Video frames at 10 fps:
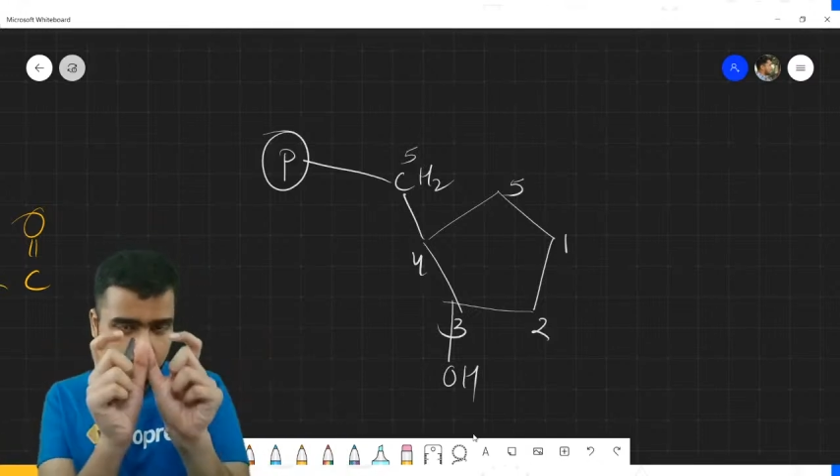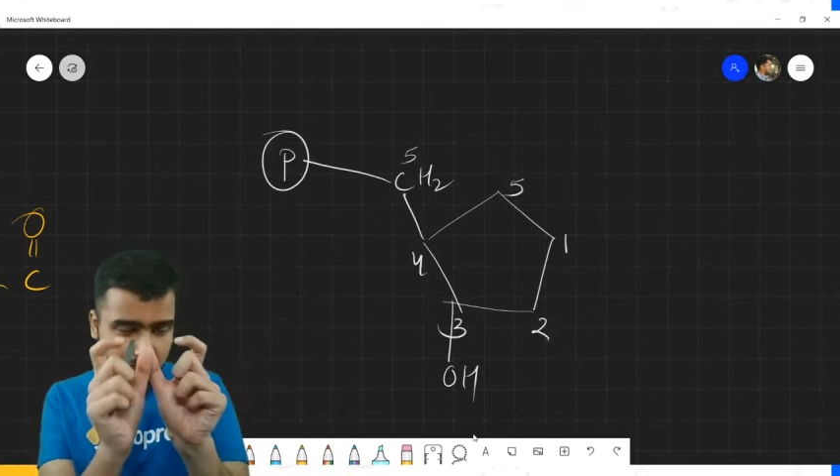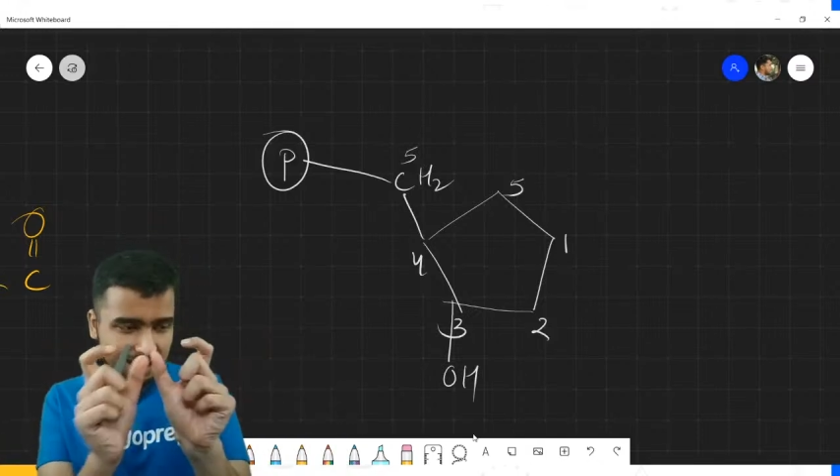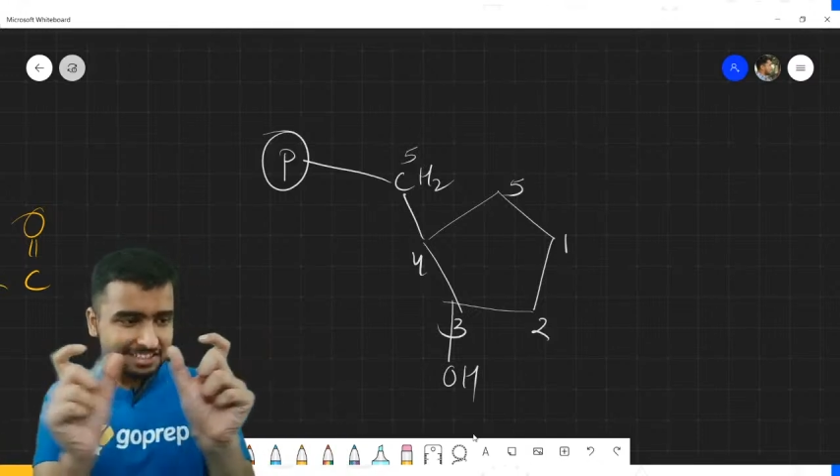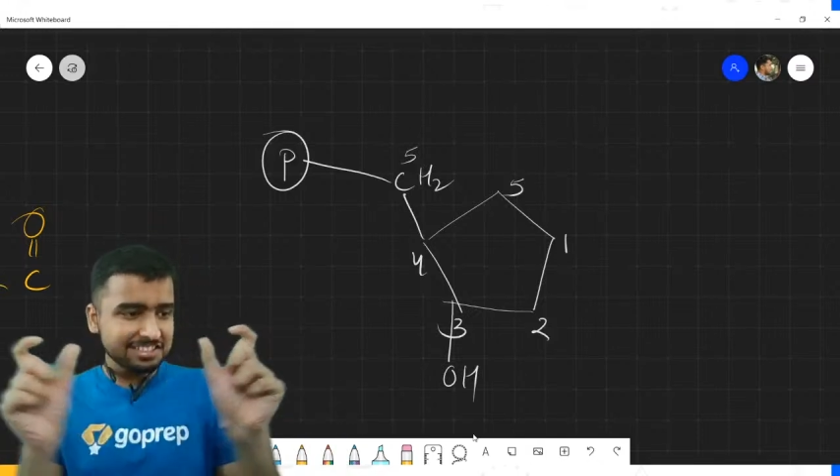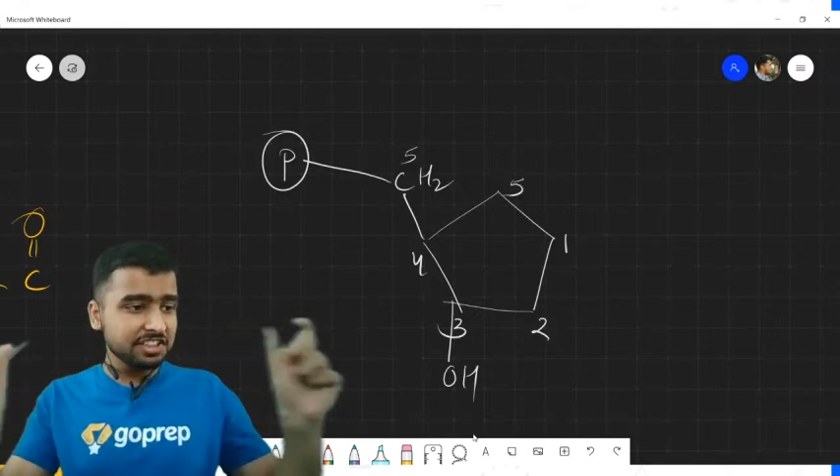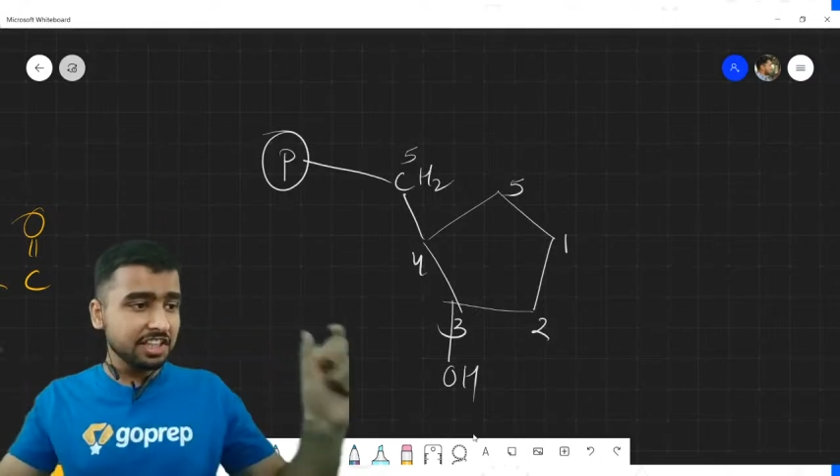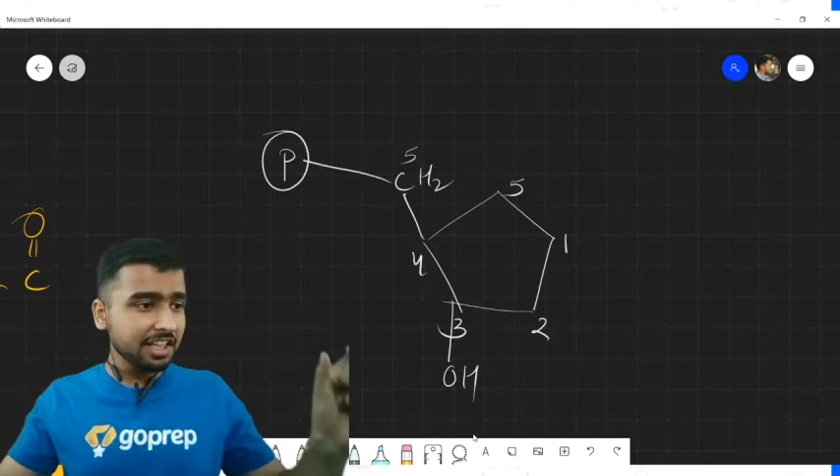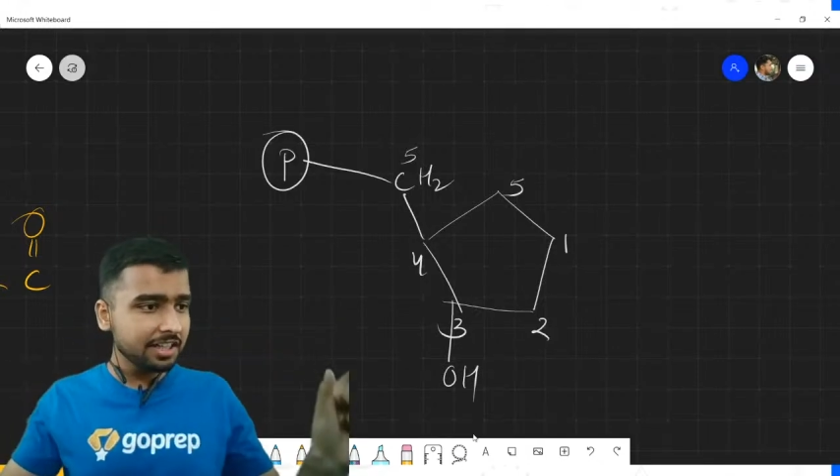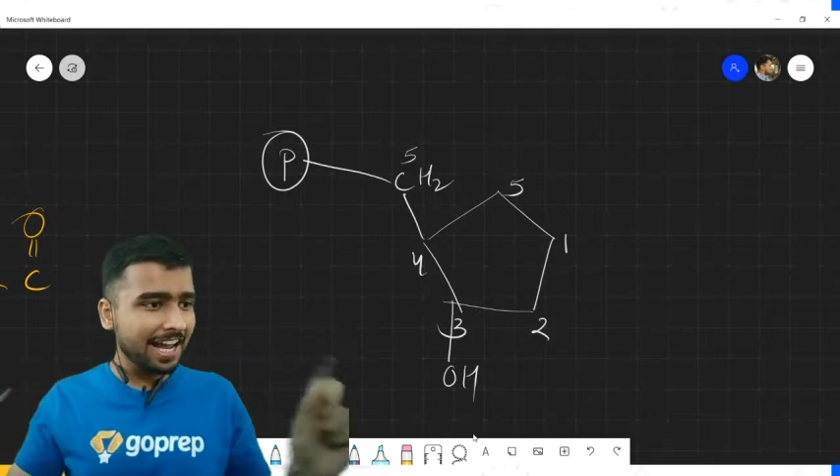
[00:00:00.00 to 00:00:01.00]
ka
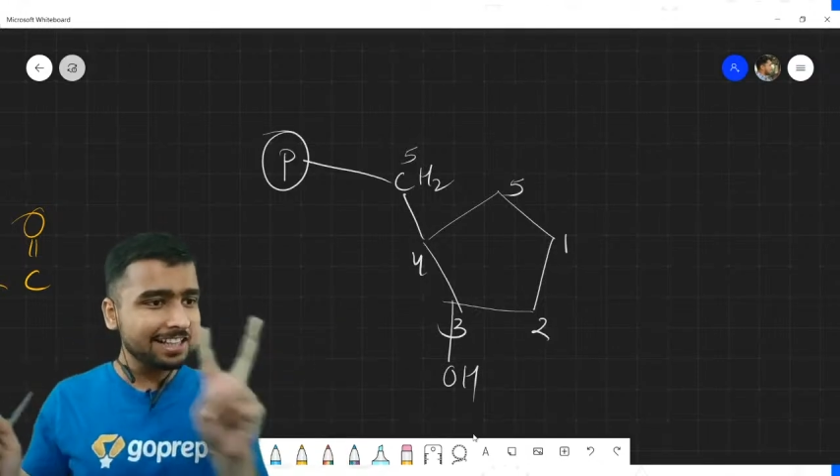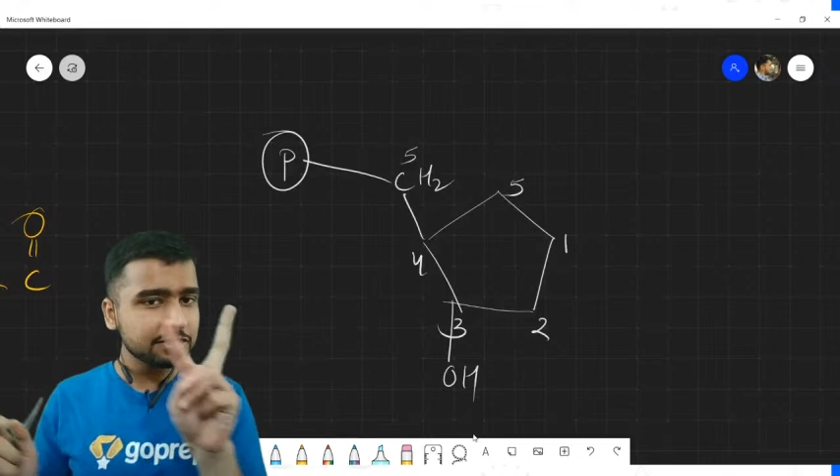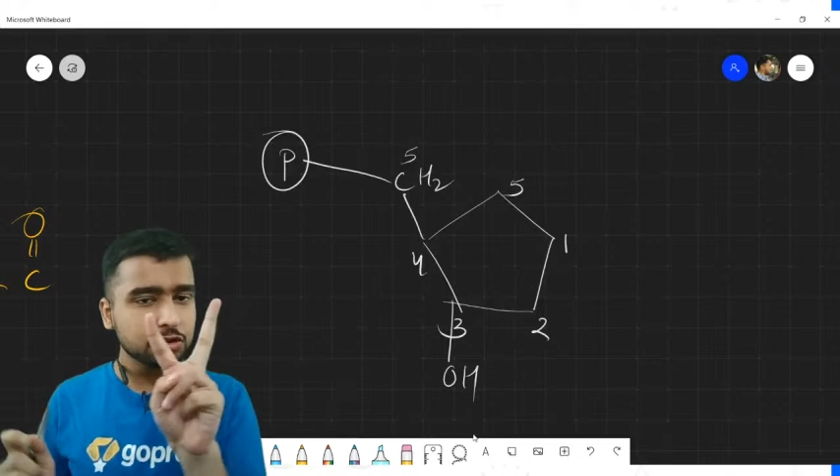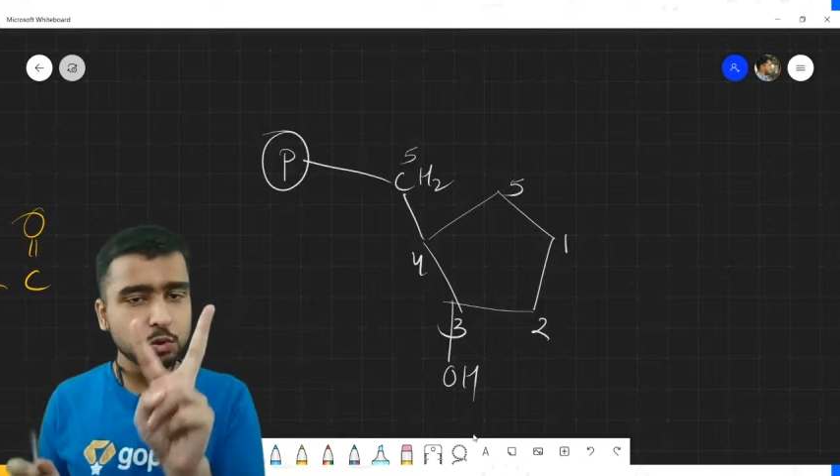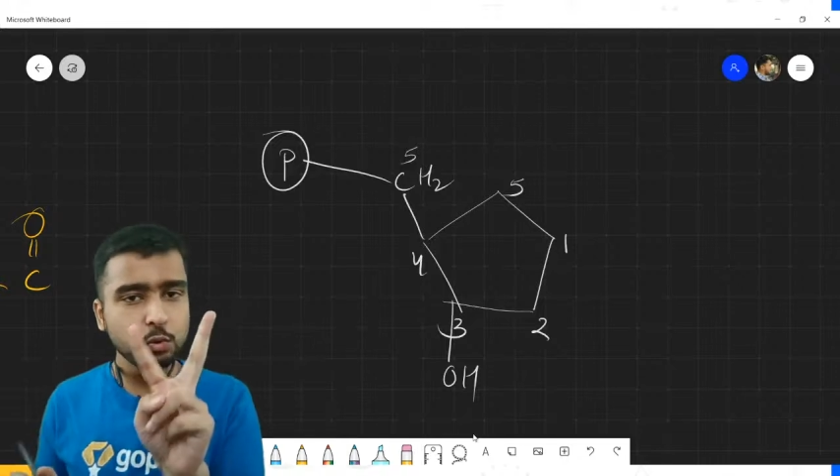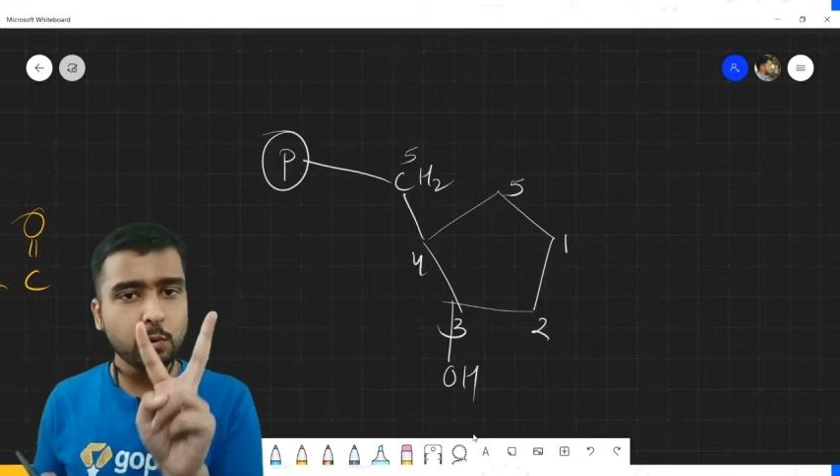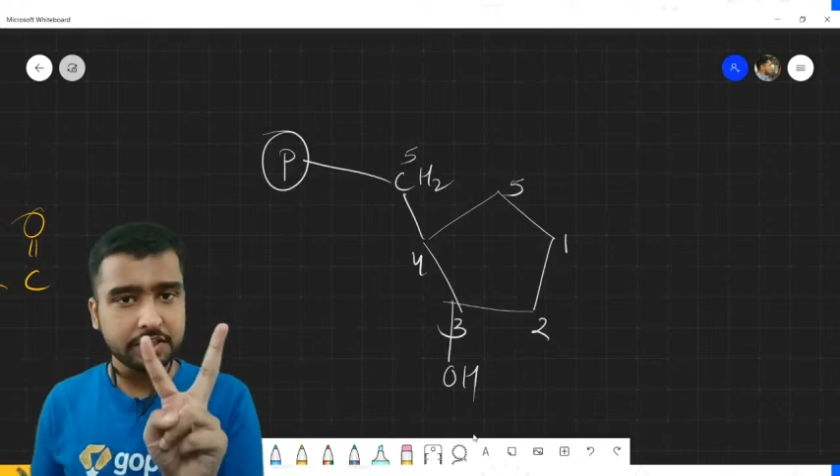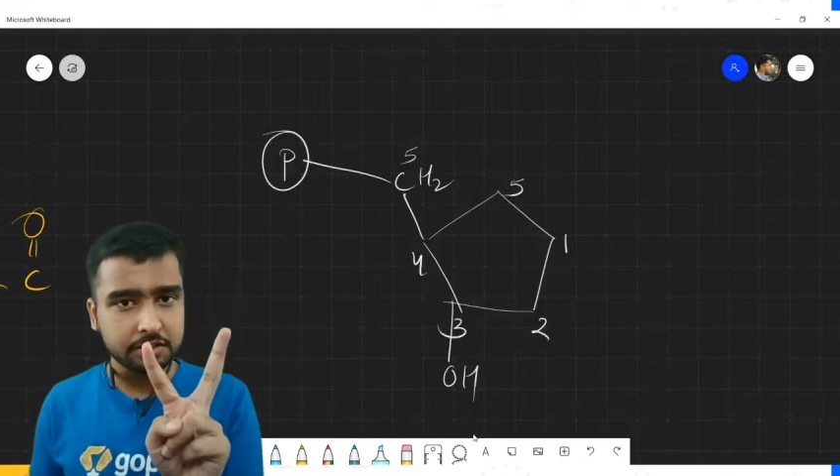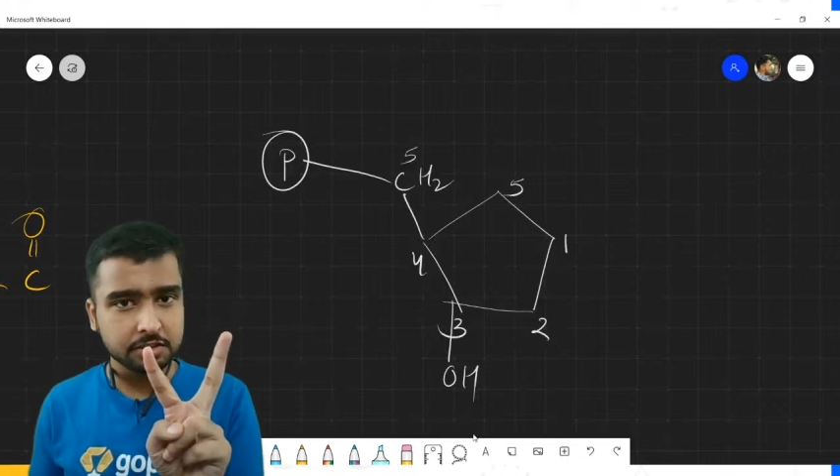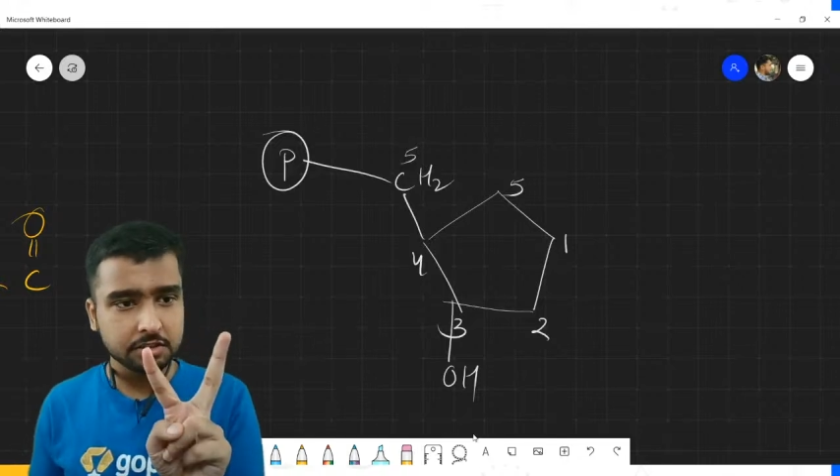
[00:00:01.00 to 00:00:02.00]
train has two
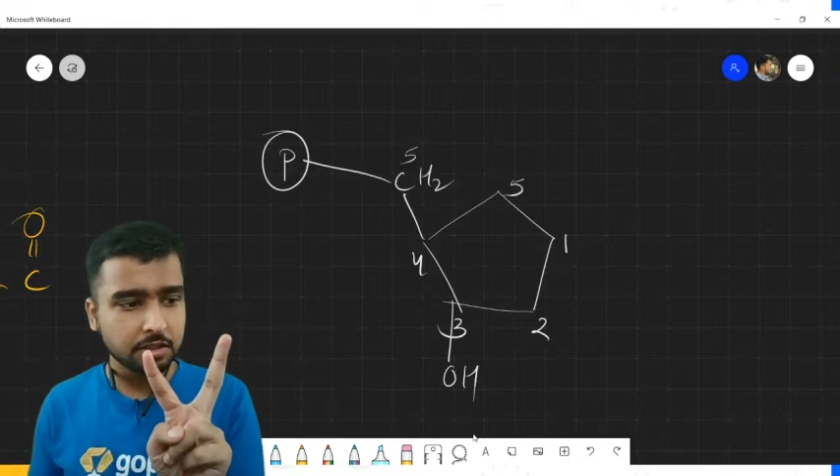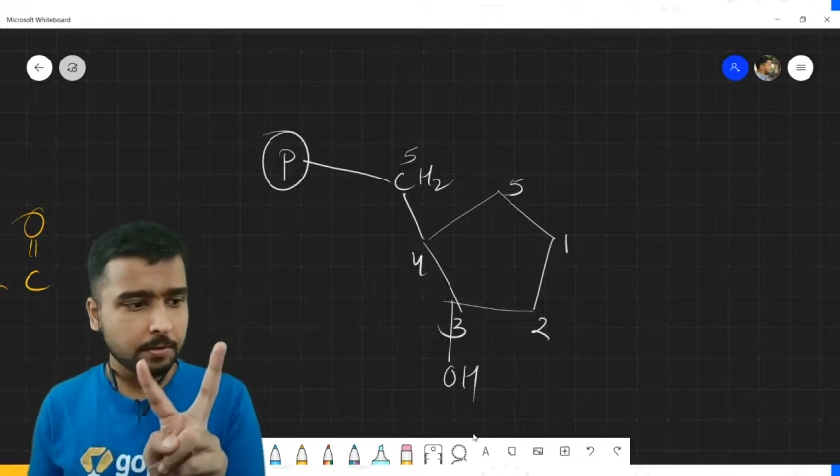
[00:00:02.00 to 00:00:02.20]
ends.